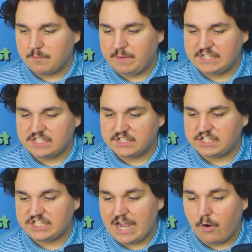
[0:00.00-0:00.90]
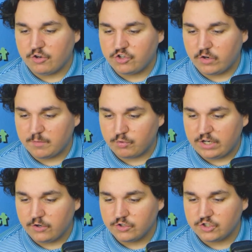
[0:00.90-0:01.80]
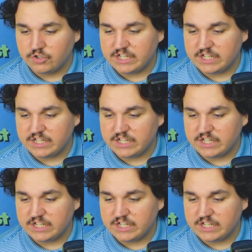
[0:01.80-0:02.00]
best sound during precursors.